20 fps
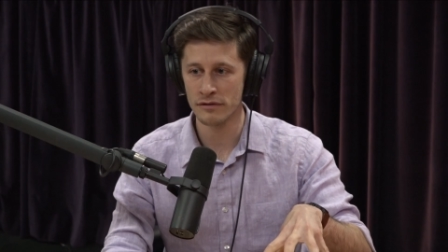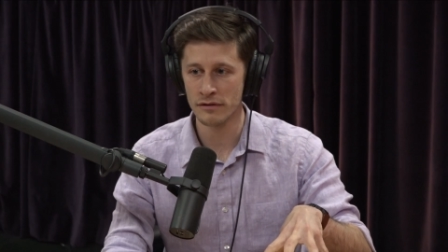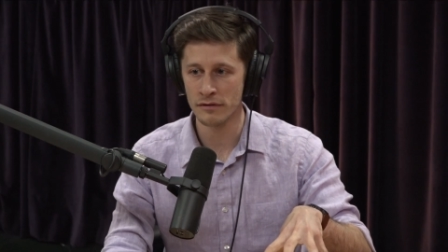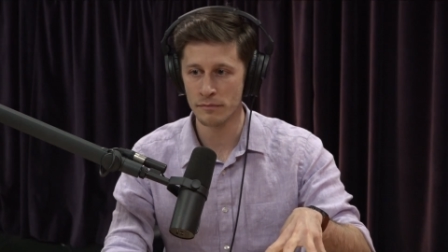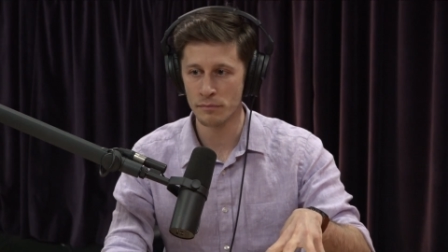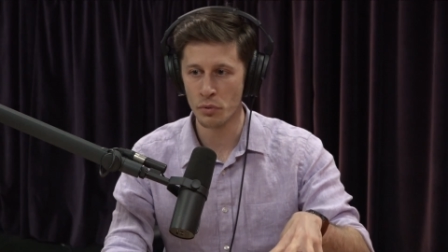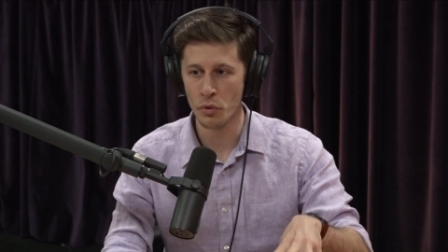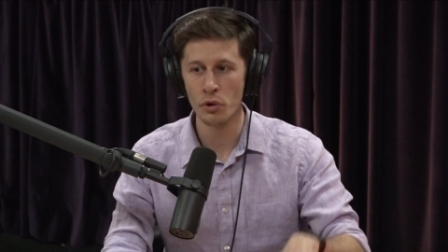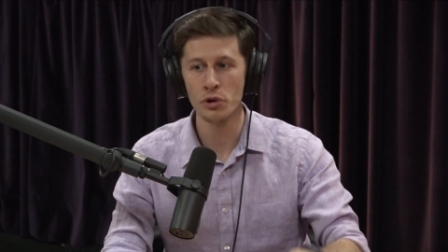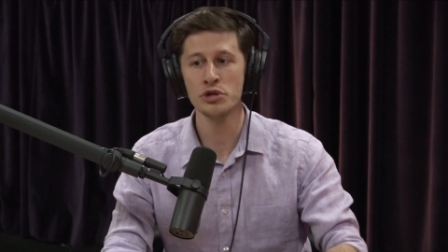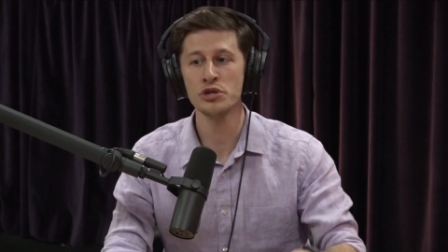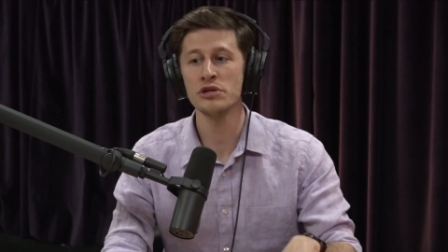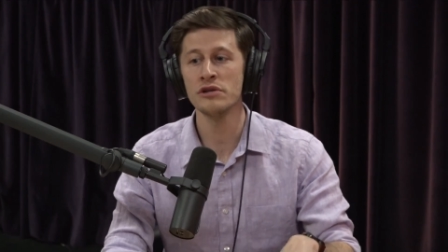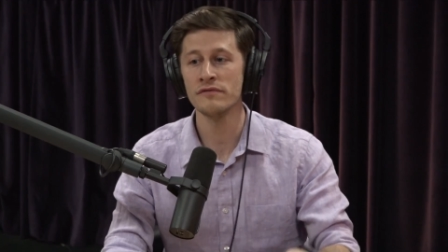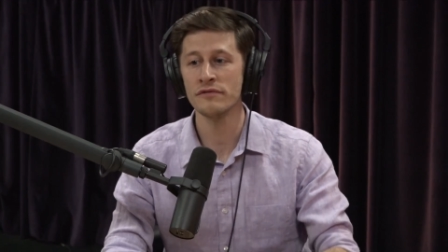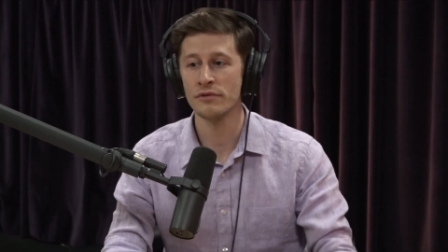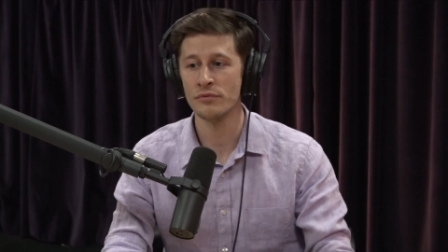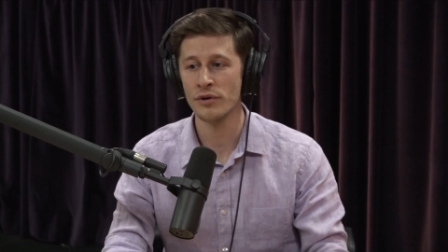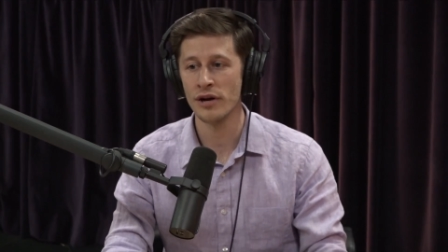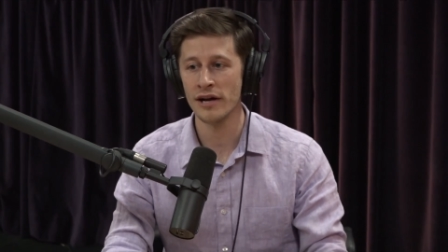a portion
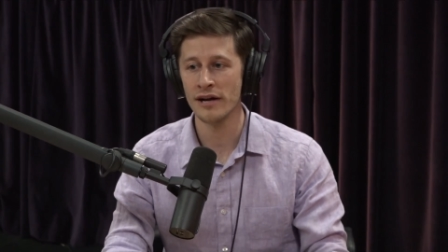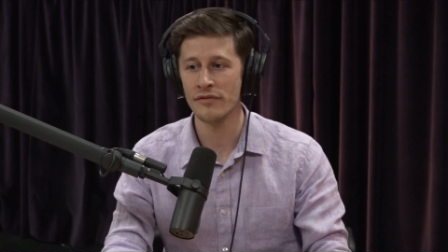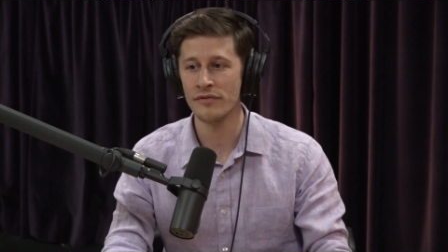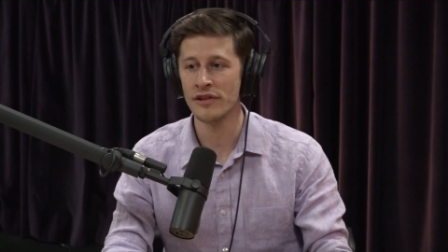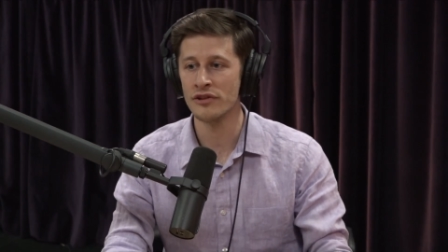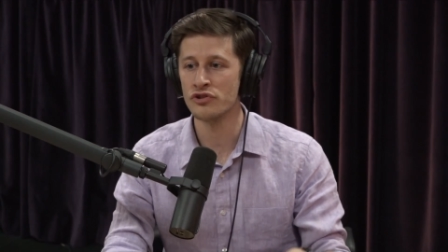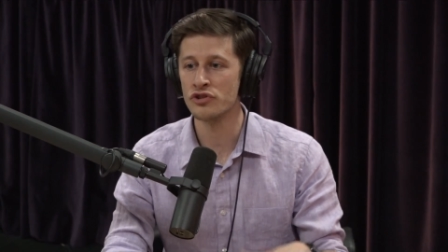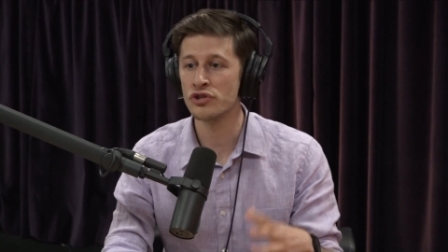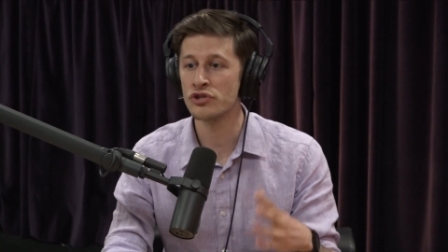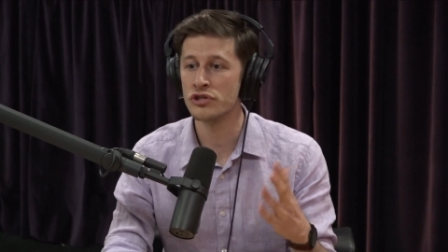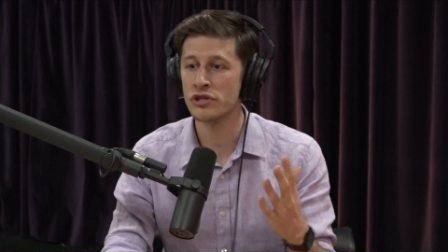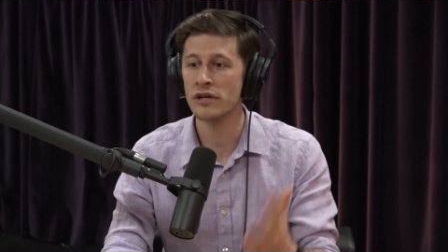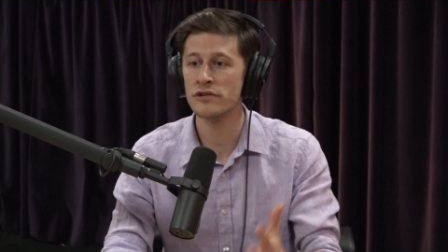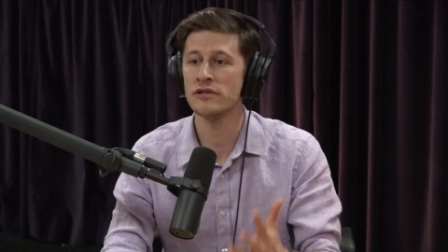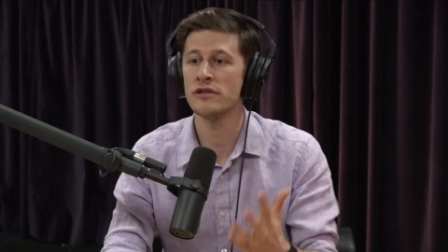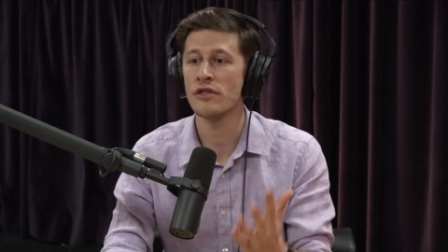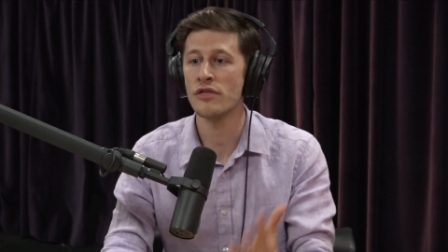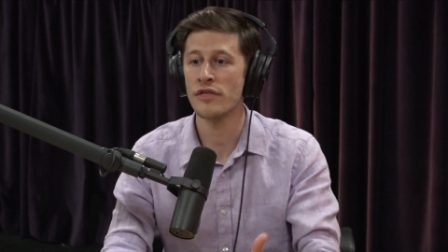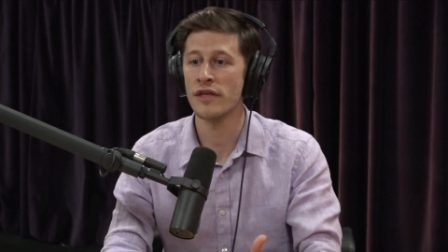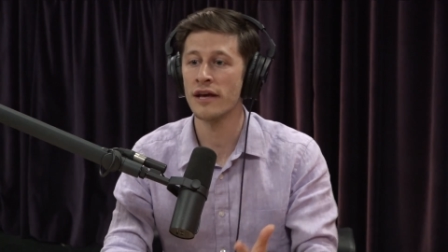of the right that just
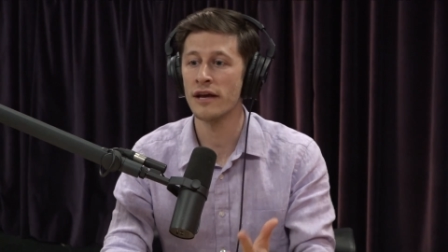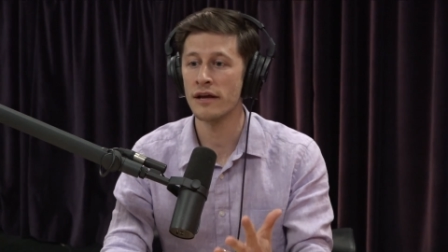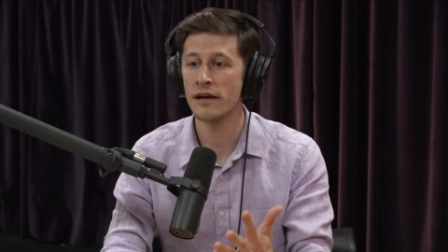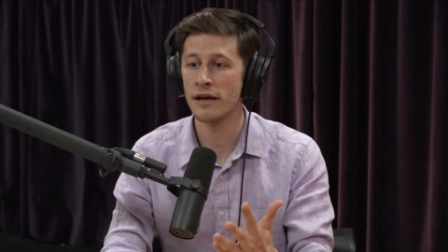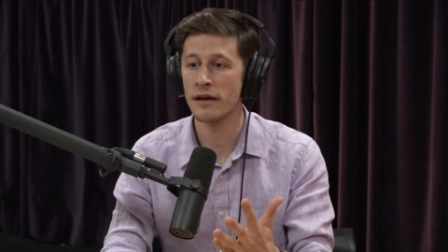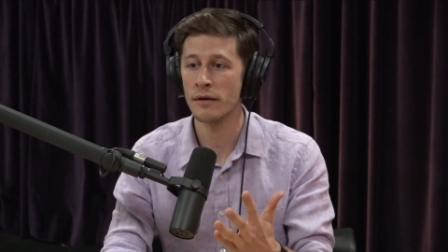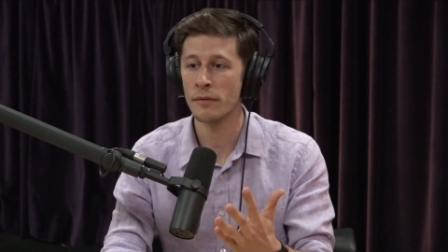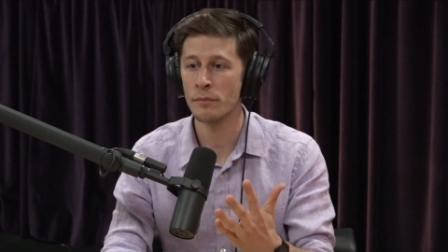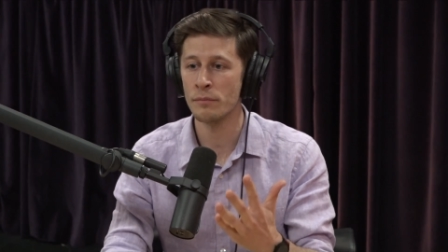doesn't think